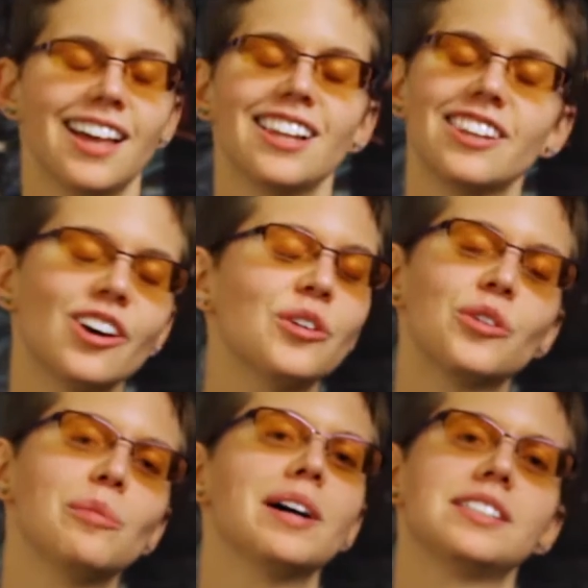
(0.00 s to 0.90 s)
Hello,
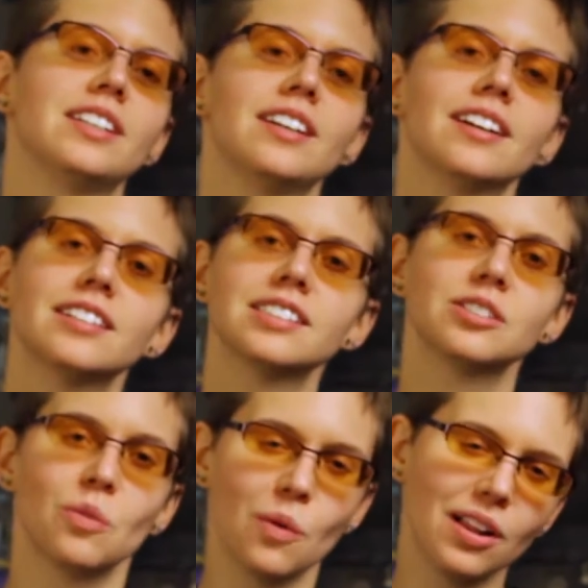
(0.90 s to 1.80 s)

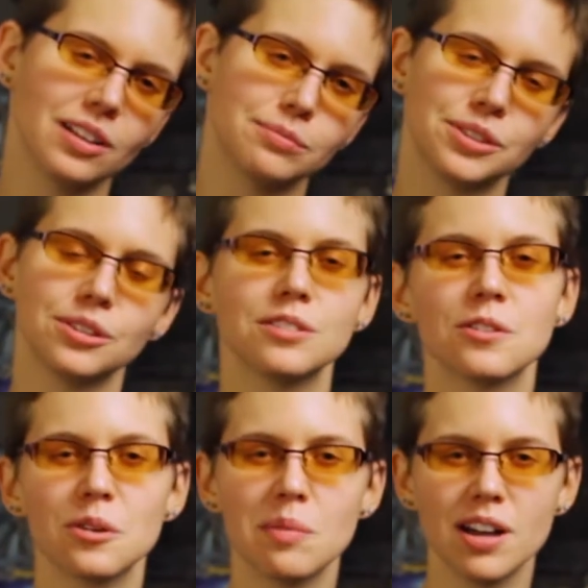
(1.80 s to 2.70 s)
Roboteers! Welcome to
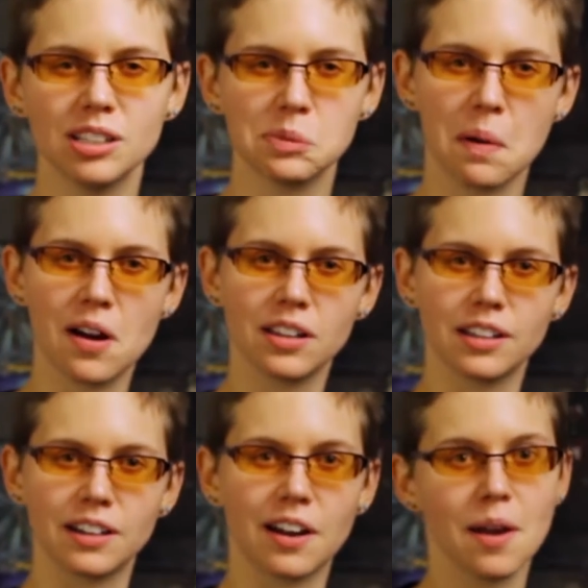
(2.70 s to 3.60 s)
the Robotics
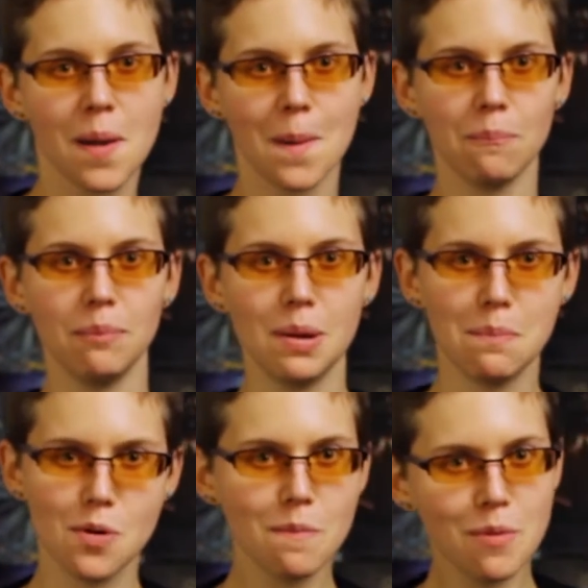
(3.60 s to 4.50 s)
Parlour!
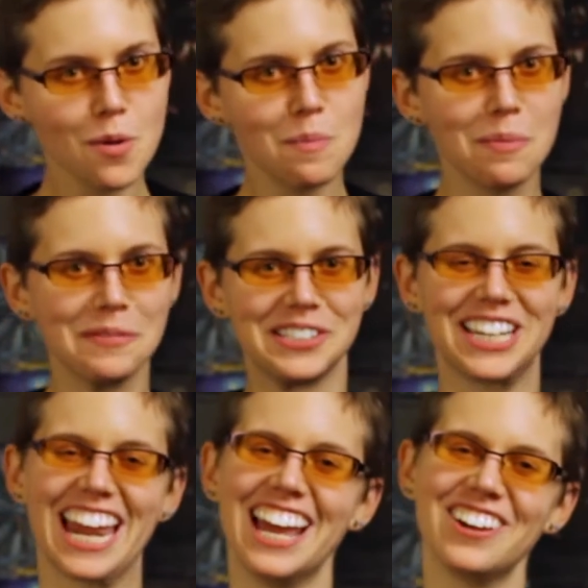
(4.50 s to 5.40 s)
Beep boop boop!
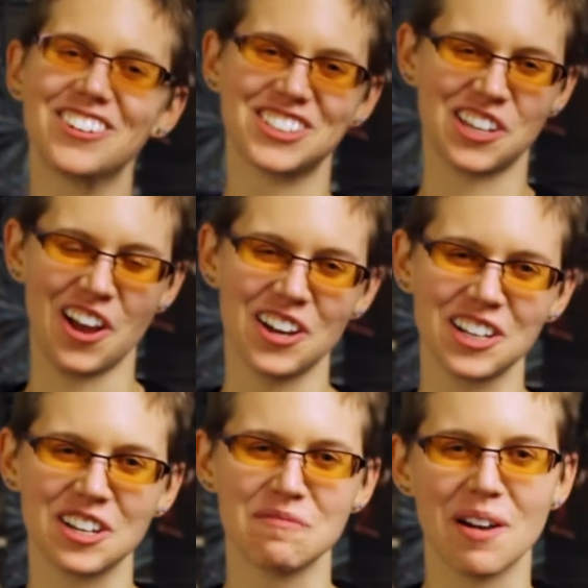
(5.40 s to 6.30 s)
Today we're
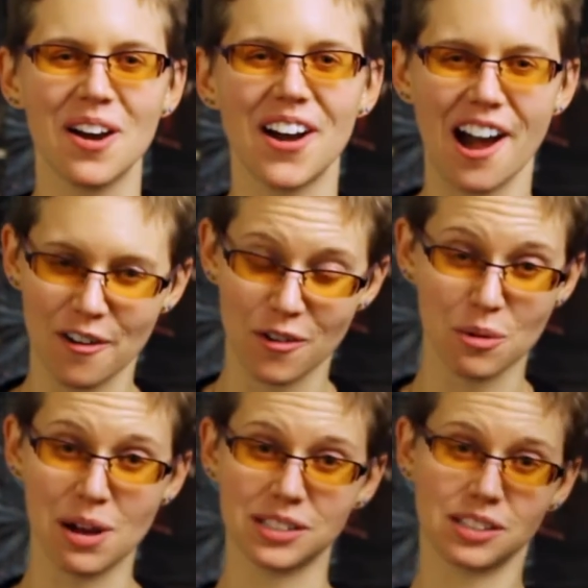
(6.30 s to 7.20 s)
talking about how
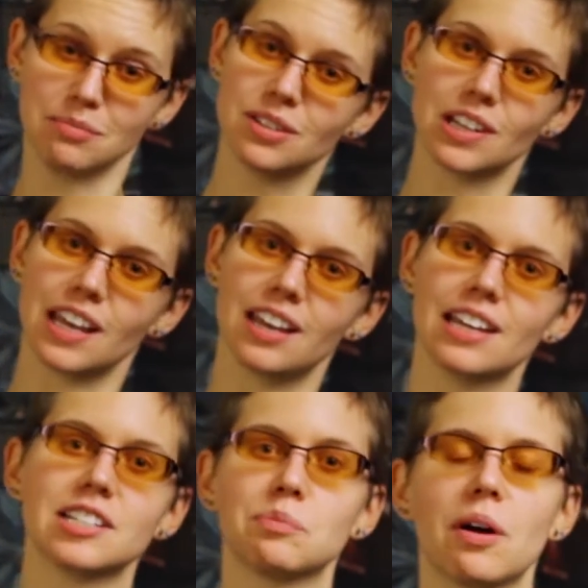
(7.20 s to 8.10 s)
robots
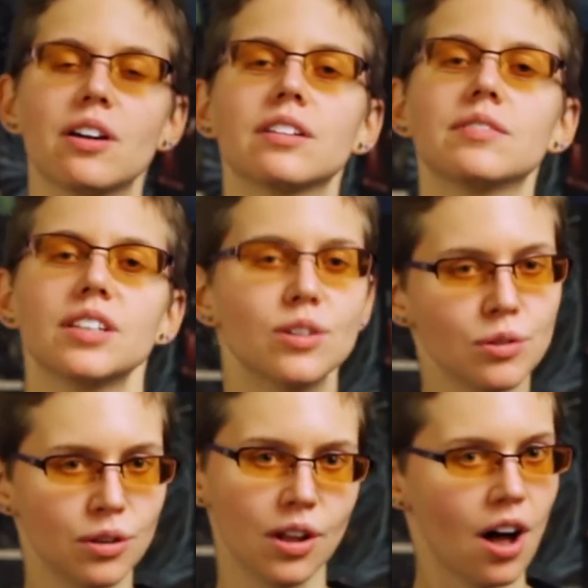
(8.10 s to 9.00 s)
communicate as part of the
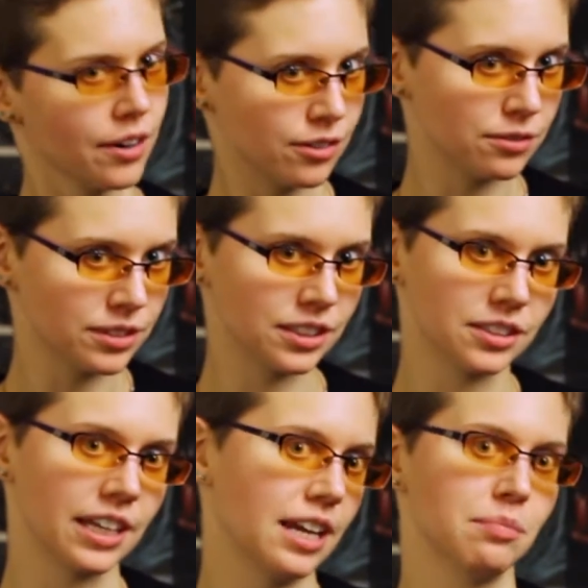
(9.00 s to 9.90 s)
Google
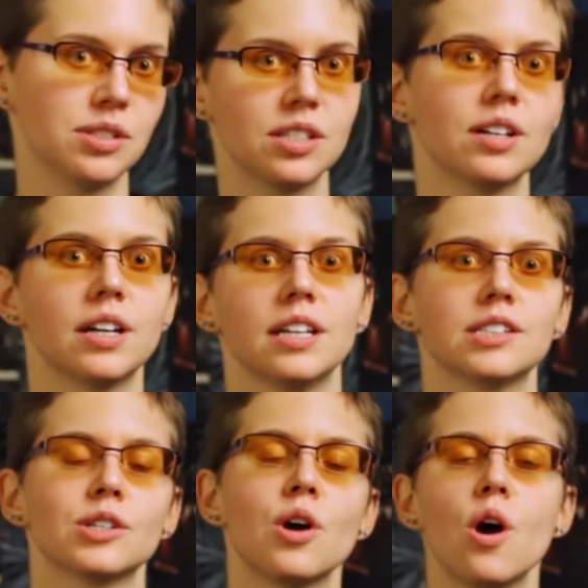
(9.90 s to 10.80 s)
Autofill game
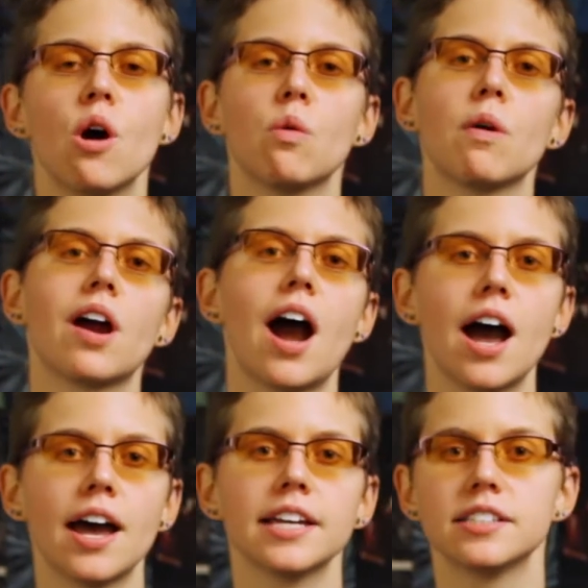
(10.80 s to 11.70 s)
series, where
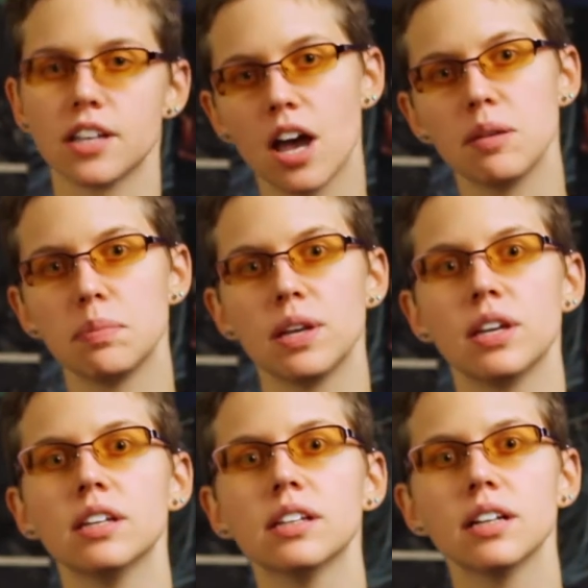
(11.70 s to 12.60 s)
I type
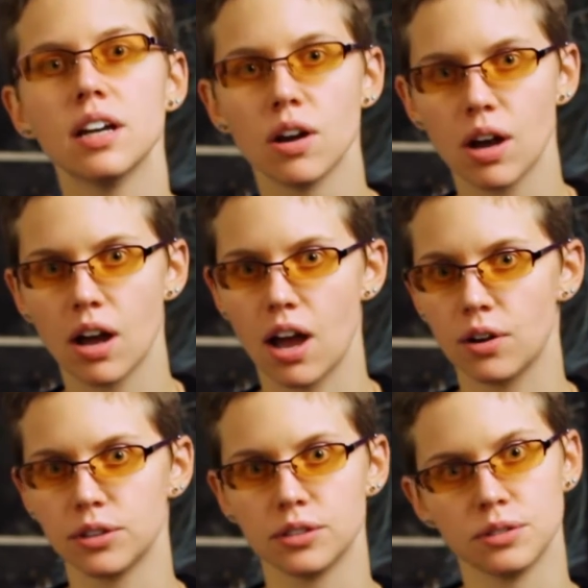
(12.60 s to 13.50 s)
in
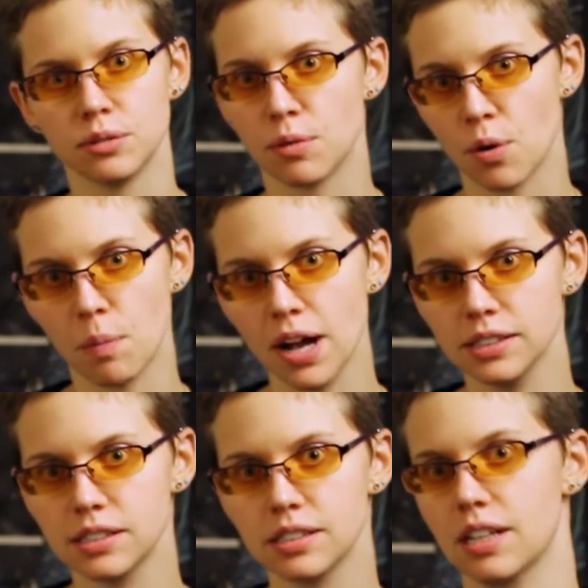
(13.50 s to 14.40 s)
how do
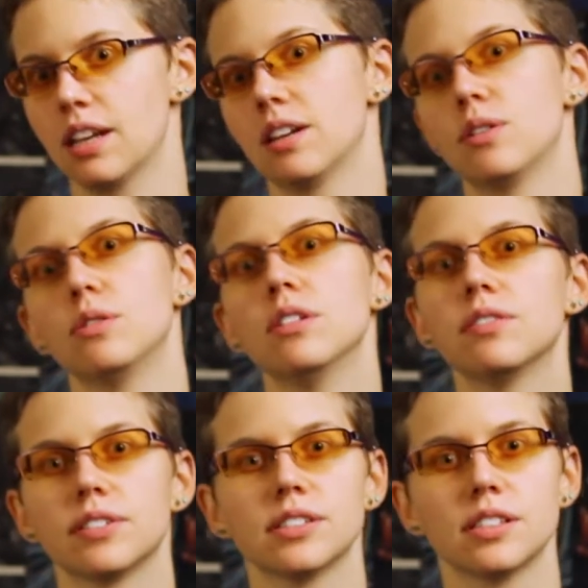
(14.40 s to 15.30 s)
robots and Google
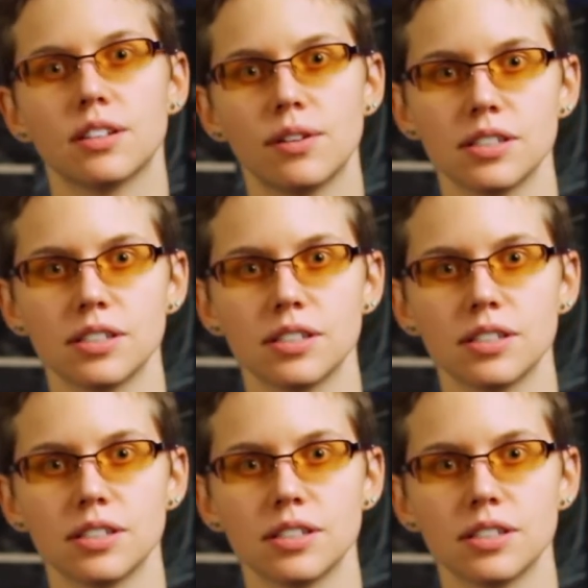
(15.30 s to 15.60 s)
fills in the